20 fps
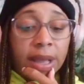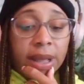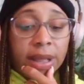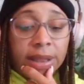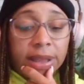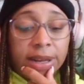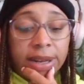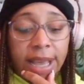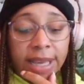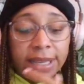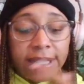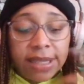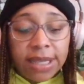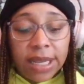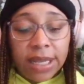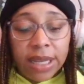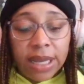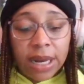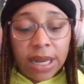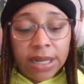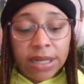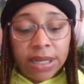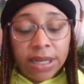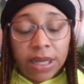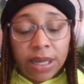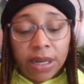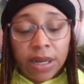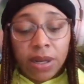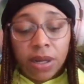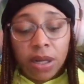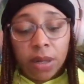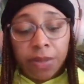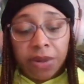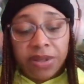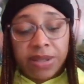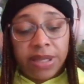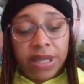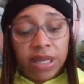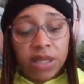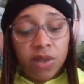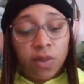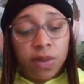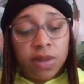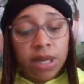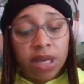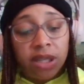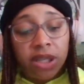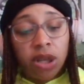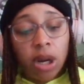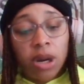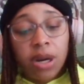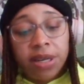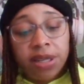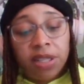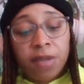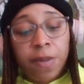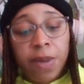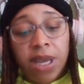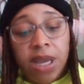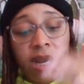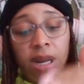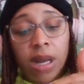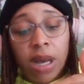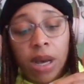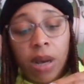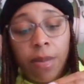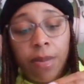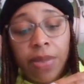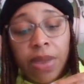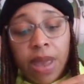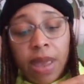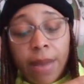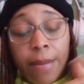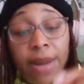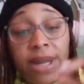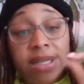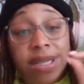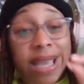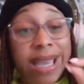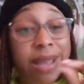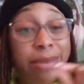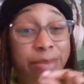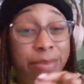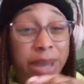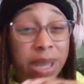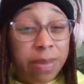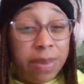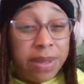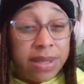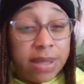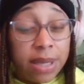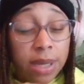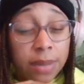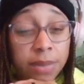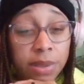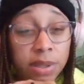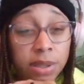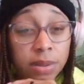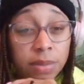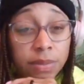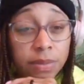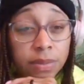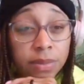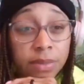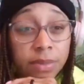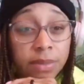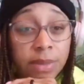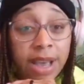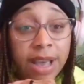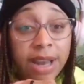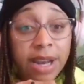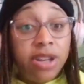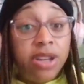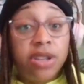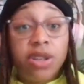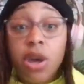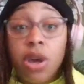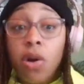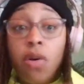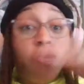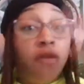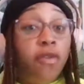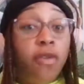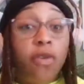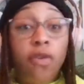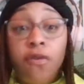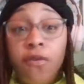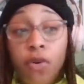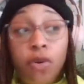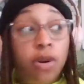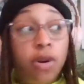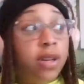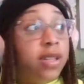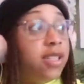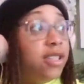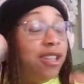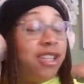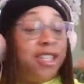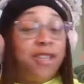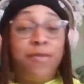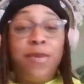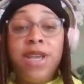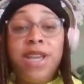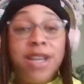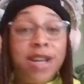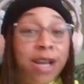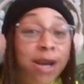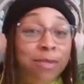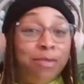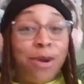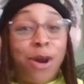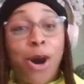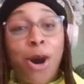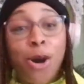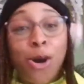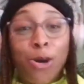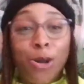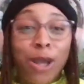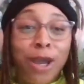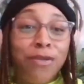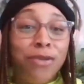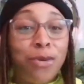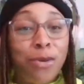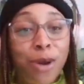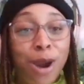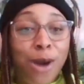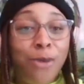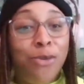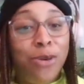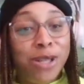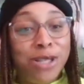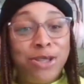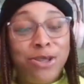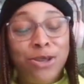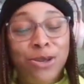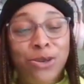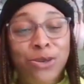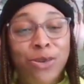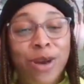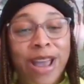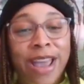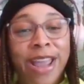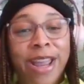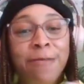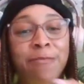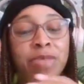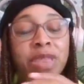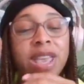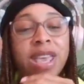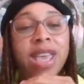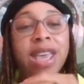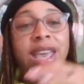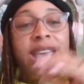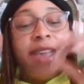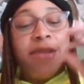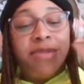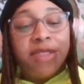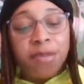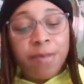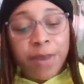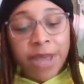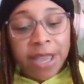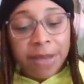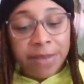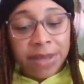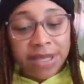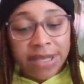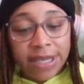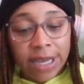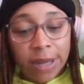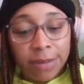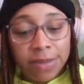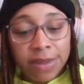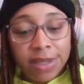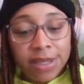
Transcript: The next thing that I did, number 6, was I started speaking up by taking baby steps. I didn't just go full force, just speaking up all everywhere I went to, right? It was baby steps.